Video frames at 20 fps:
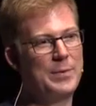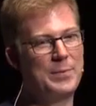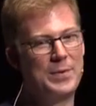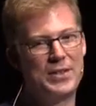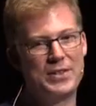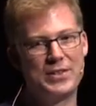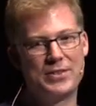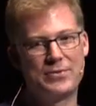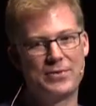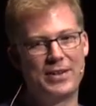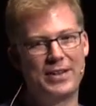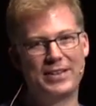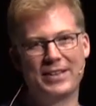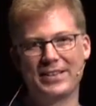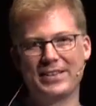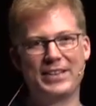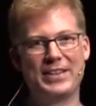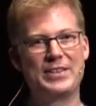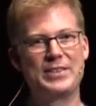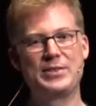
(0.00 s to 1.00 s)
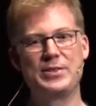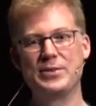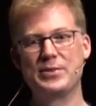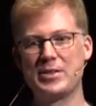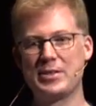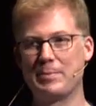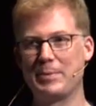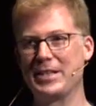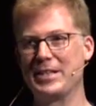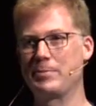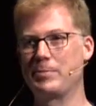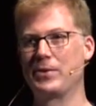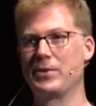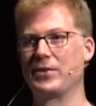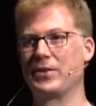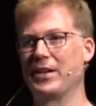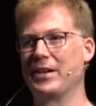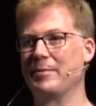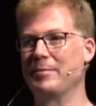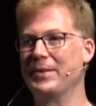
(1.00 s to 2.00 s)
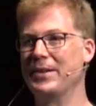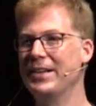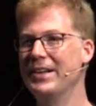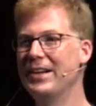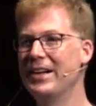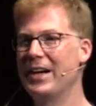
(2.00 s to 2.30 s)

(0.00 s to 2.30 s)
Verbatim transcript: when we could just write a Linux user space program?